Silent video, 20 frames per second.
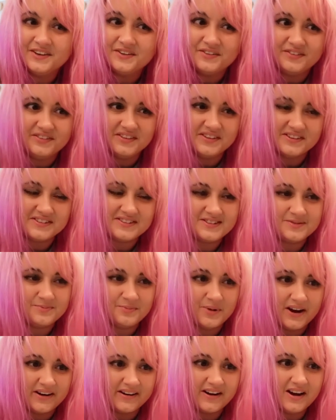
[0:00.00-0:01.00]
this
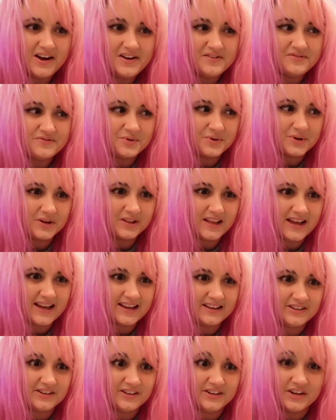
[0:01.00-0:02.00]
manga for
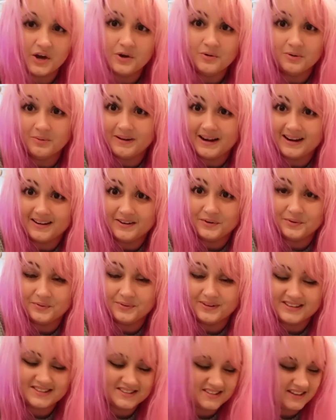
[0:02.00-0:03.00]
like no apparent
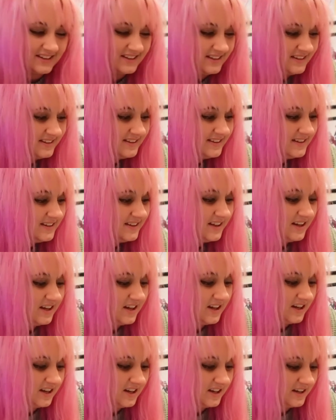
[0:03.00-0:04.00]
reason
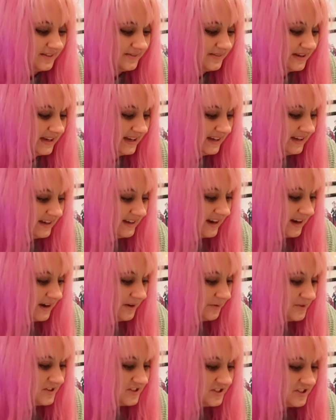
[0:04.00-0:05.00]
um, and I
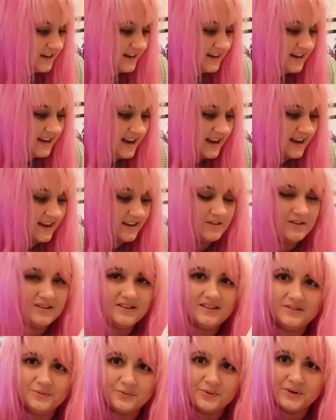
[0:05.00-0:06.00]
wish I had
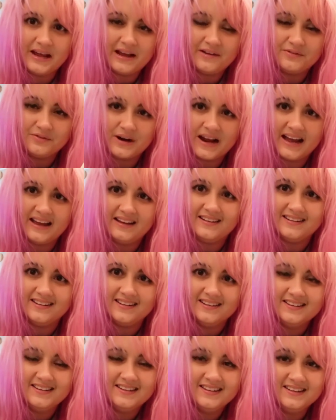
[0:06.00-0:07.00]
would have read
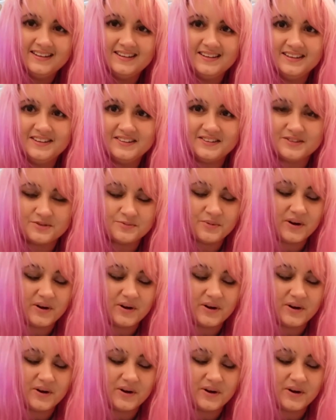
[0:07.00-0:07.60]
this